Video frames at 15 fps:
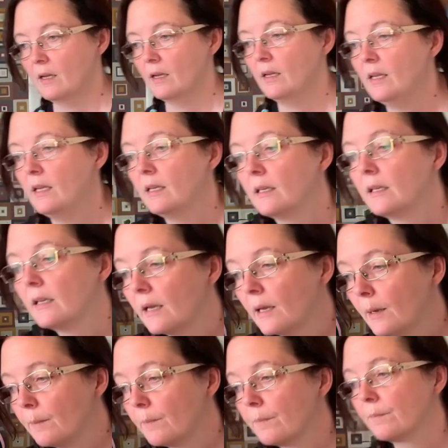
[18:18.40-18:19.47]

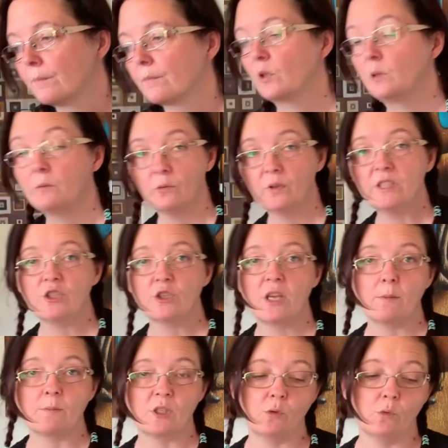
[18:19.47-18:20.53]
Well, video
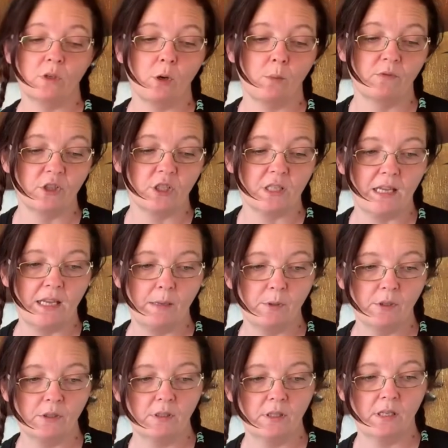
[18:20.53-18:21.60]
games do it obviously,
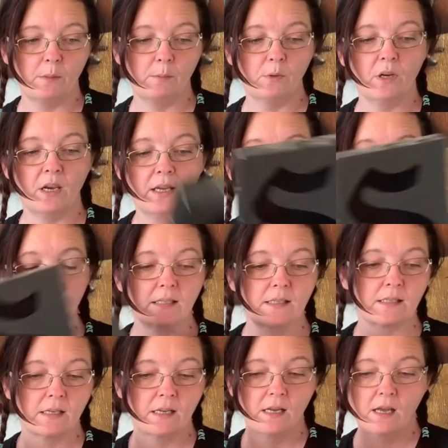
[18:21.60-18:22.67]
but in a book like
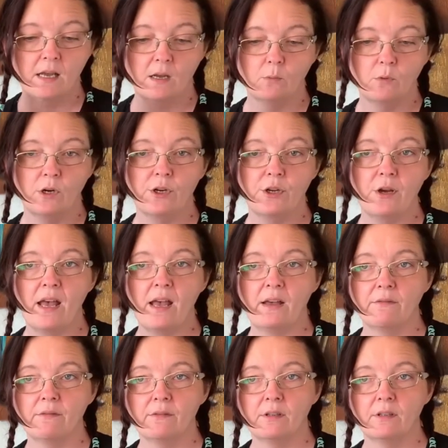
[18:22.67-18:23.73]
this, where you have
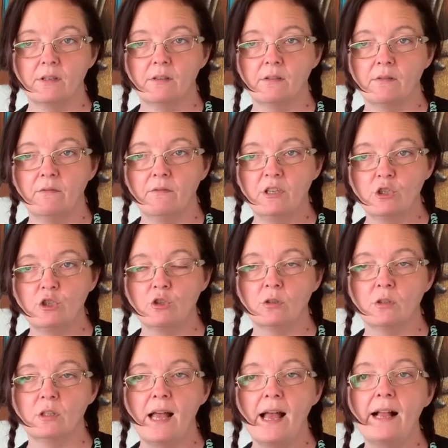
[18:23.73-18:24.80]

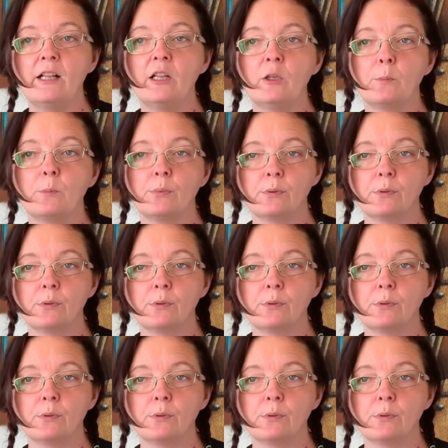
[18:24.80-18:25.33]
visual help,